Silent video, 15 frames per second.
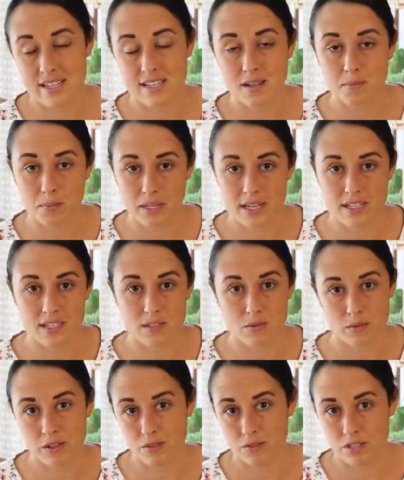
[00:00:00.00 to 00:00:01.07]
In some places
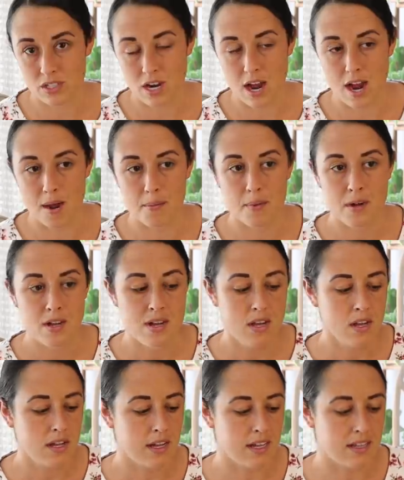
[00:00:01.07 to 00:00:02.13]
when you stop,
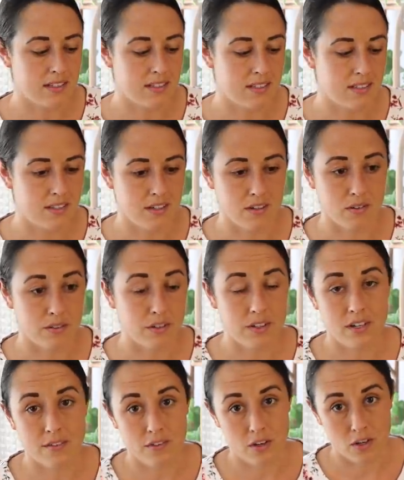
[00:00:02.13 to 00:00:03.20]
it's, you know, you
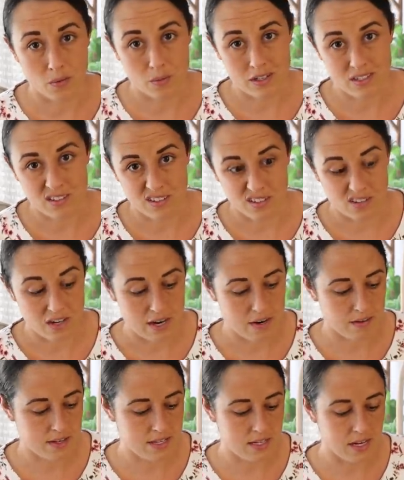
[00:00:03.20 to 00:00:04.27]
never know what's on the
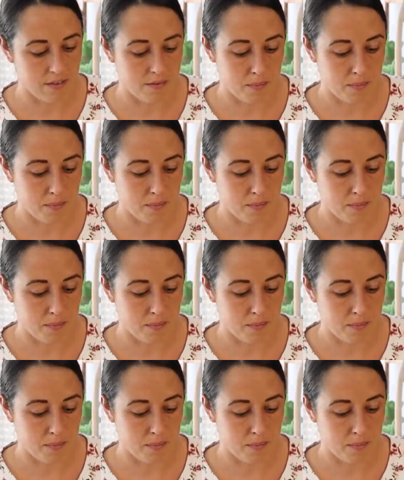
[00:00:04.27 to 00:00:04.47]
ground and stuff.